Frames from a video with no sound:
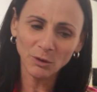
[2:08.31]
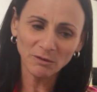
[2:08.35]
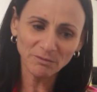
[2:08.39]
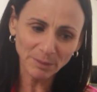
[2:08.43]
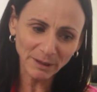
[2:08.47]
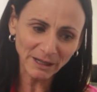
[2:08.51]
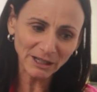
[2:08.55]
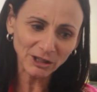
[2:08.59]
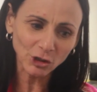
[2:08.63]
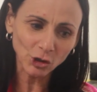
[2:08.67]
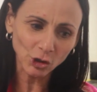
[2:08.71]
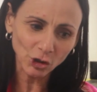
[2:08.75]
We've
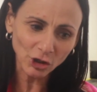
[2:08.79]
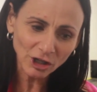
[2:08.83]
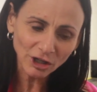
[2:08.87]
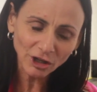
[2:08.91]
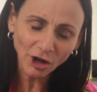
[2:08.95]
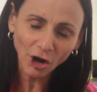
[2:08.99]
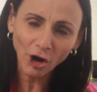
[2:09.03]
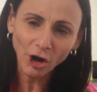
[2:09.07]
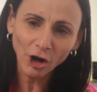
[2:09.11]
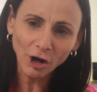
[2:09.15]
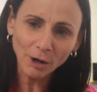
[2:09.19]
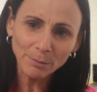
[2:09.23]
been good
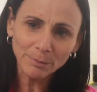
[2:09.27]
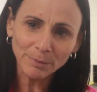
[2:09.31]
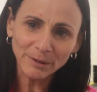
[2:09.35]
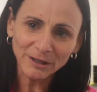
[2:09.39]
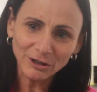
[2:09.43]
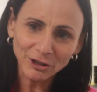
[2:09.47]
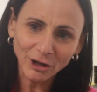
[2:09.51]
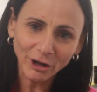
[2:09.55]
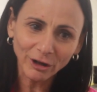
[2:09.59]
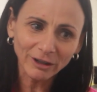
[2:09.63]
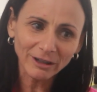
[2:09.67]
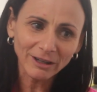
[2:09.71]
at home,
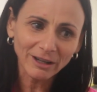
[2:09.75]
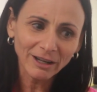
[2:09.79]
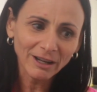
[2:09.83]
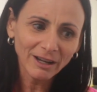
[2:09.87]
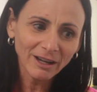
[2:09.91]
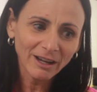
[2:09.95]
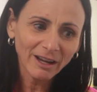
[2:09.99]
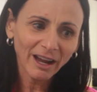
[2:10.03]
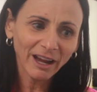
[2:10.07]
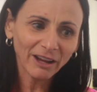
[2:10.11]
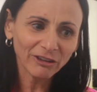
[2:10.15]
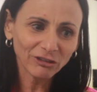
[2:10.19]
but not
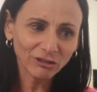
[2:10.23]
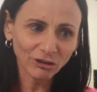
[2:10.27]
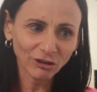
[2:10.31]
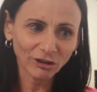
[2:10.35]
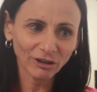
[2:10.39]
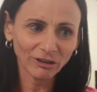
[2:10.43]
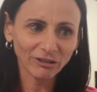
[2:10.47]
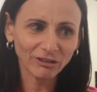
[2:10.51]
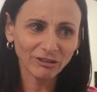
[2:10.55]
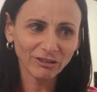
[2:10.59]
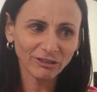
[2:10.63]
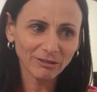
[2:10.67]
as
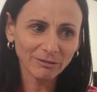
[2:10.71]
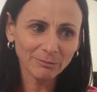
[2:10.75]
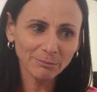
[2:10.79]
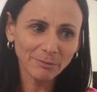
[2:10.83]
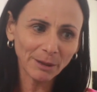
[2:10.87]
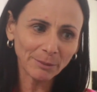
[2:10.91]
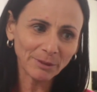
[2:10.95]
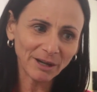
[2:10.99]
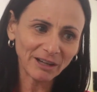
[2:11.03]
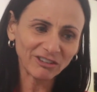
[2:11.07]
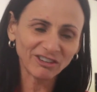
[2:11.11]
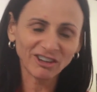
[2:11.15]
good as,
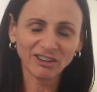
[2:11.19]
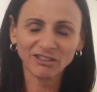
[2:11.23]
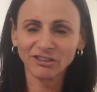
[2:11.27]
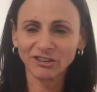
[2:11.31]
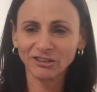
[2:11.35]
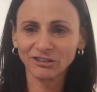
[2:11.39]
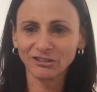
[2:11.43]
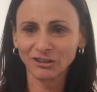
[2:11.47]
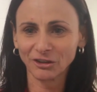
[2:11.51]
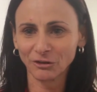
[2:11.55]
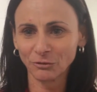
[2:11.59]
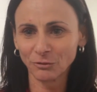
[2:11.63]
maybe as
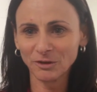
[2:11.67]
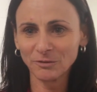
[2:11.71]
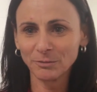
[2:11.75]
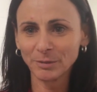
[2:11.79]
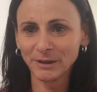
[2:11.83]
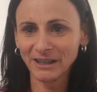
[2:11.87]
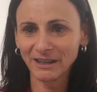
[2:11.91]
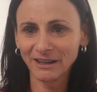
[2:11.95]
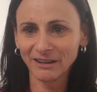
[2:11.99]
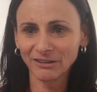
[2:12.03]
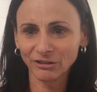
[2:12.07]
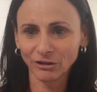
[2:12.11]
consistent we've
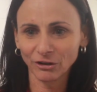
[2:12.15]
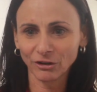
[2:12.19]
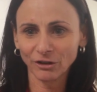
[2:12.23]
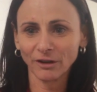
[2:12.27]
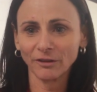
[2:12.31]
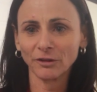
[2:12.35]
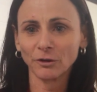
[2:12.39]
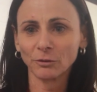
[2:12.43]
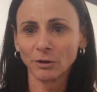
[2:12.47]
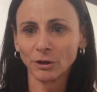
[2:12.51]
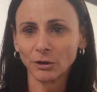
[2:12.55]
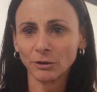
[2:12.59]
been as
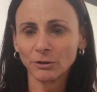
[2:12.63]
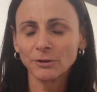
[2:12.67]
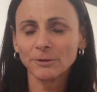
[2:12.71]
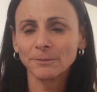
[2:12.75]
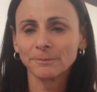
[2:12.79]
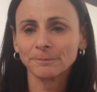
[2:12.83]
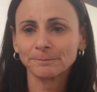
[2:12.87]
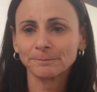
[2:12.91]
on the road.